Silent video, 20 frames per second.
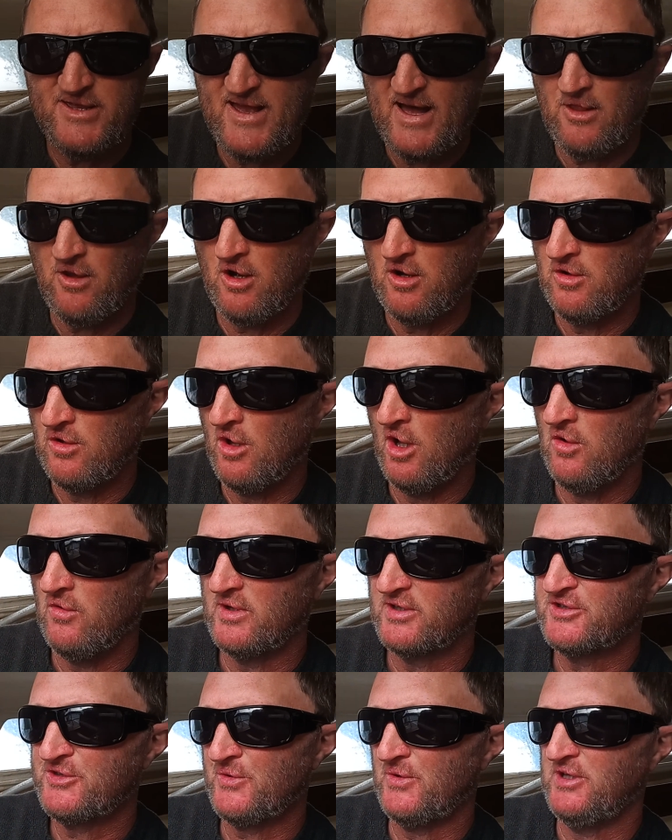yellow
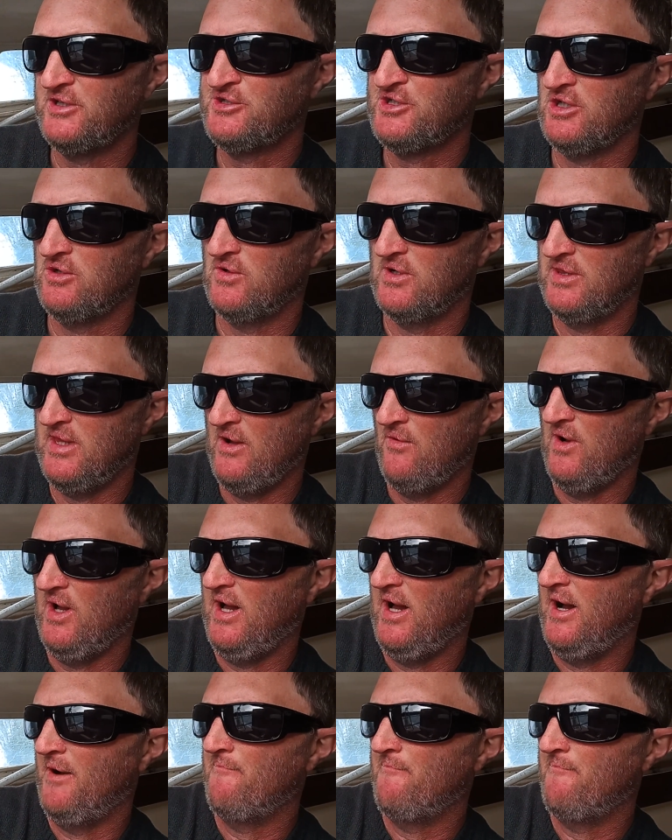Noelex 22, and they were